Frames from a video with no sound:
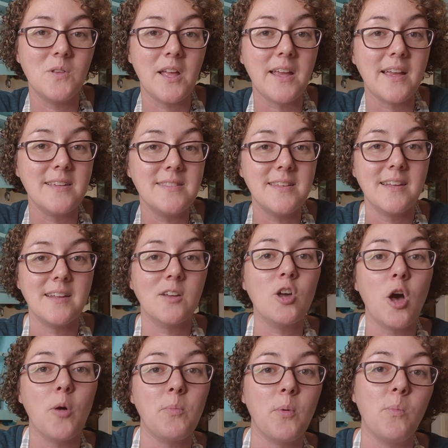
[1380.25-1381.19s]
like I said, a
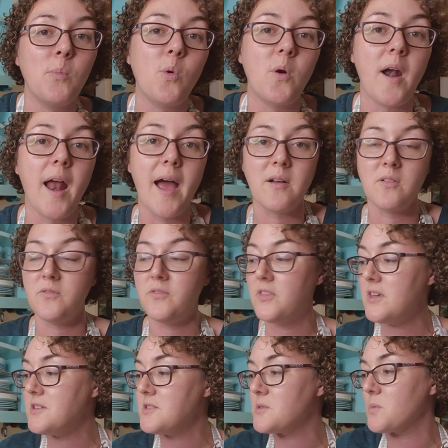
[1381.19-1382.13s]
couple more out of
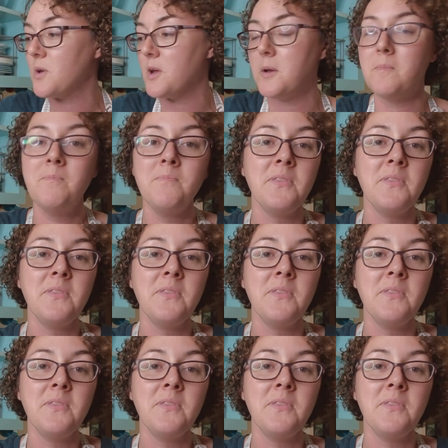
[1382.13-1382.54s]
this one